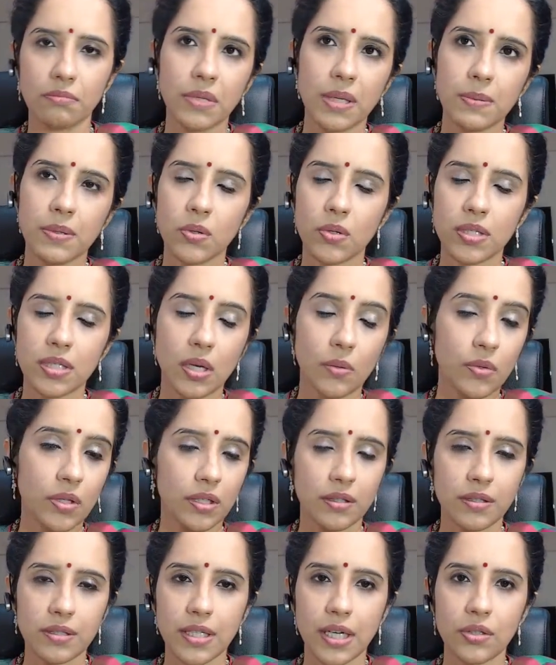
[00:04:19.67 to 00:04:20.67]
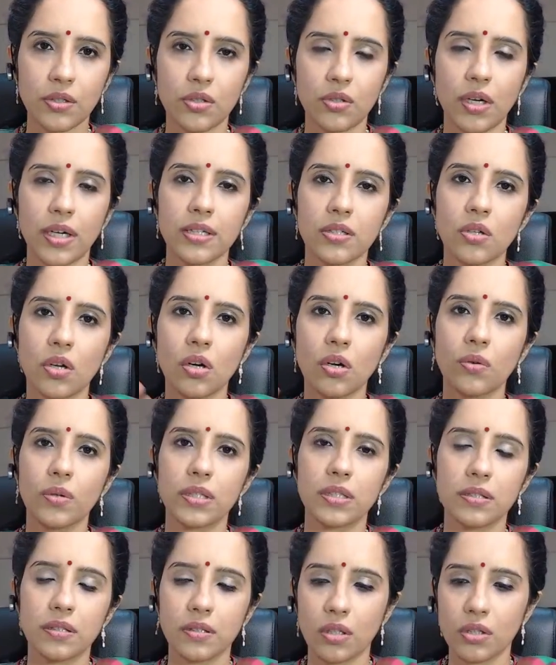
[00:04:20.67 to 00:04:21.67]
maybe it was someone else. I don't know. I saw a
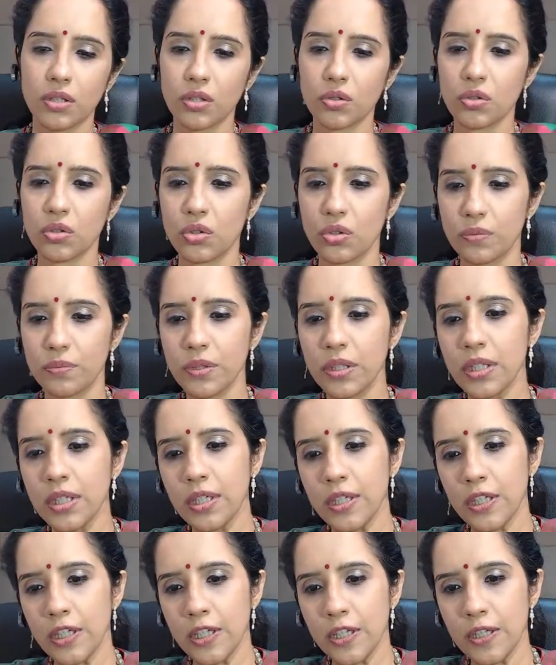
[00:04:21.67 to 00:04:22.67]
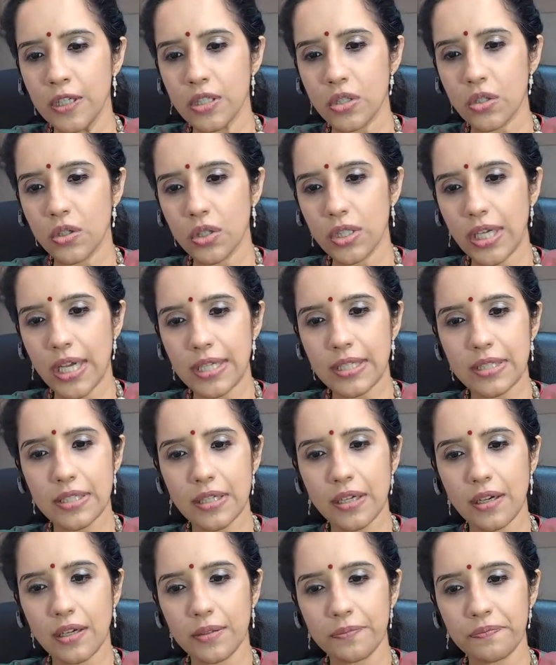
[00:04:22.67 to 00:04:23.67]
question on YouTube. So
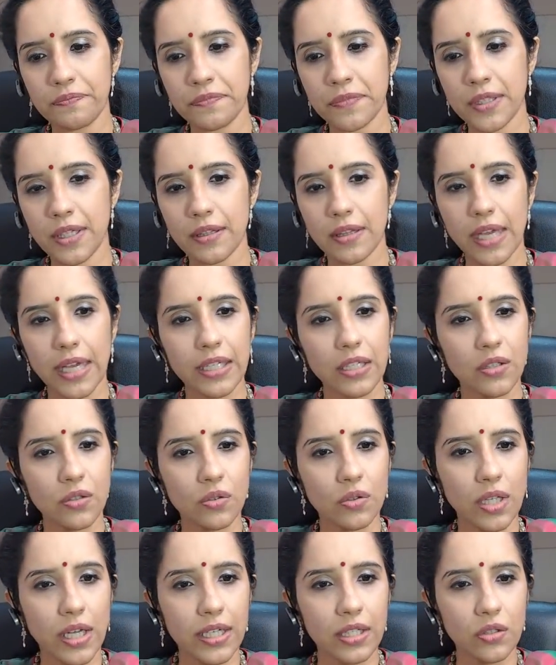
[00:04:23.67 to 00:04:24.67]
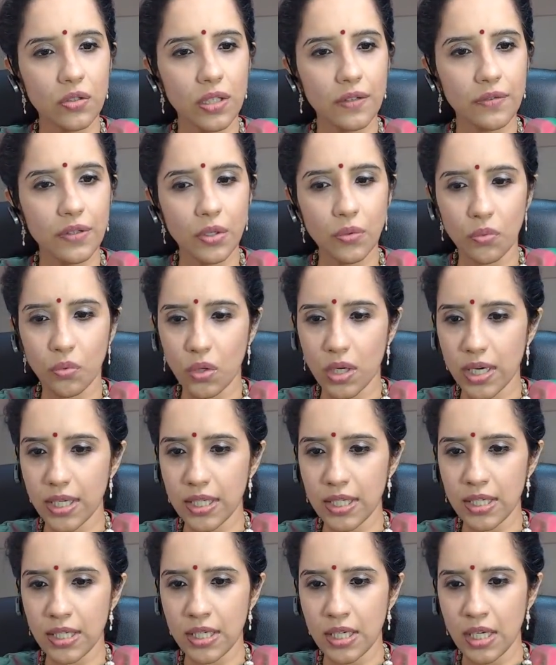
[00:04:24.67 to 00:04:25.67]
yes, thank you. Thank you,
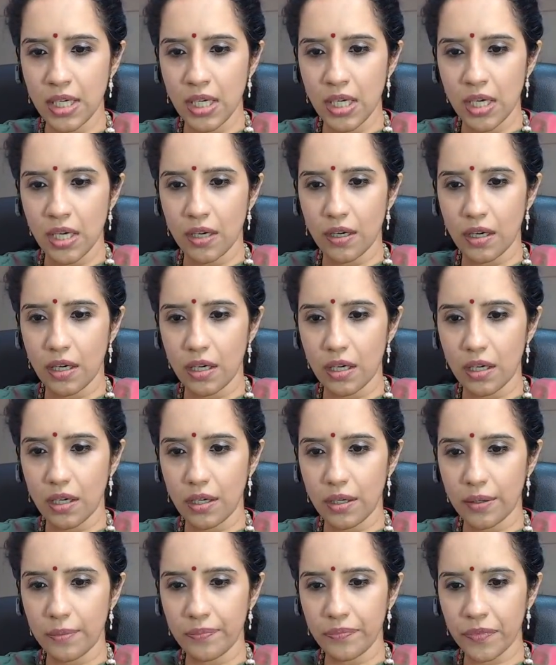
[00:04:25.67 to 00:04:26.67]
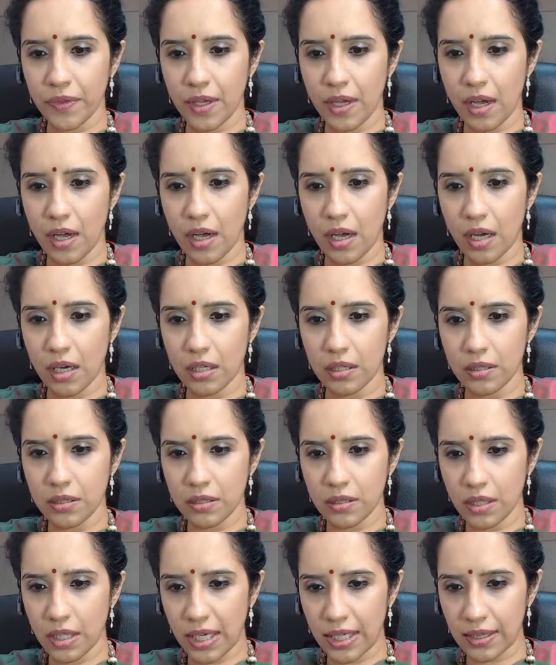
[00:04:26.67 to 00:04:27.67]
everyone. Uh,
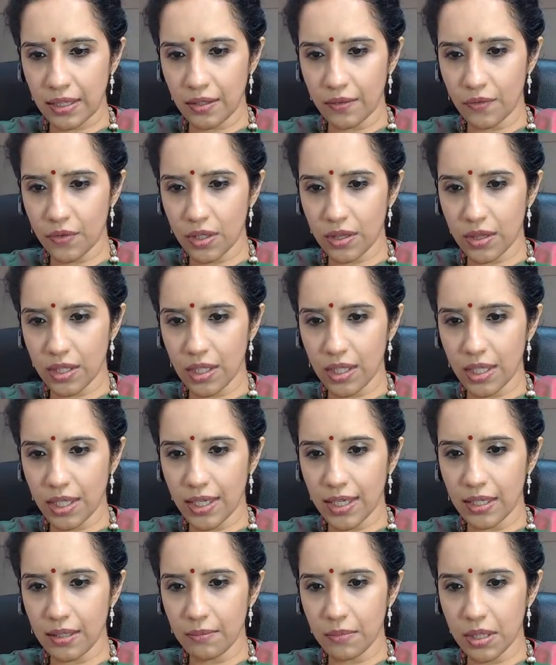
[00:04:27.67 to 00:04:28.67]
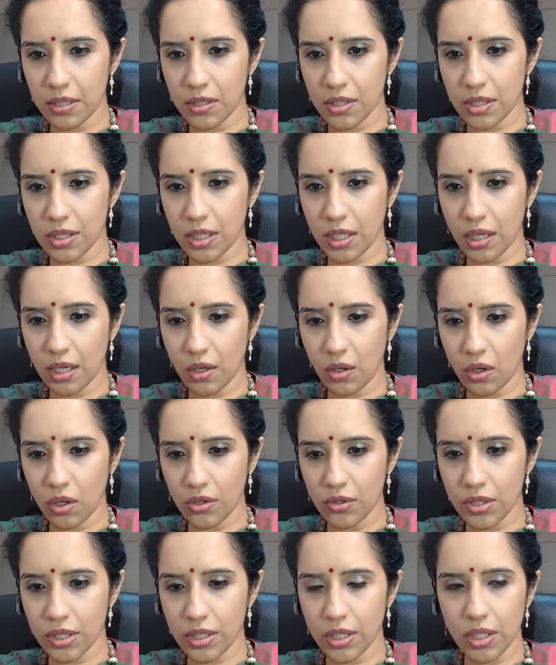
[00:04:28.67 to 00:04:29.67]
I think Vriti and Marshi are
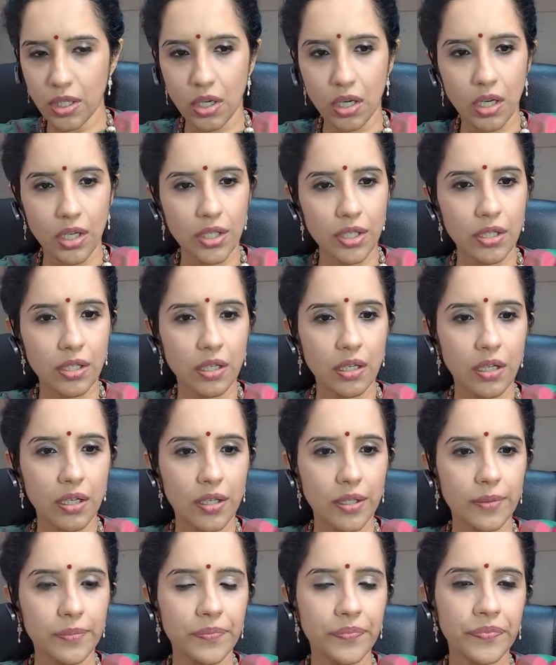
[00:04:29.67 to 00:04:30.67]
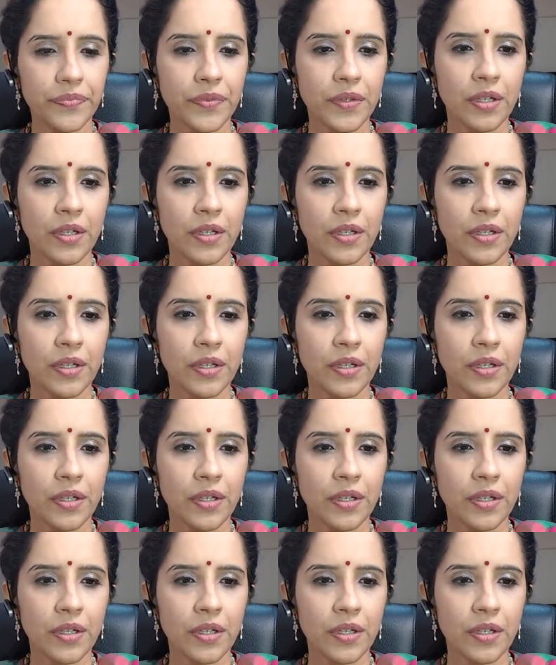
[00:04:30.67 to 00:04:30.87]
already on.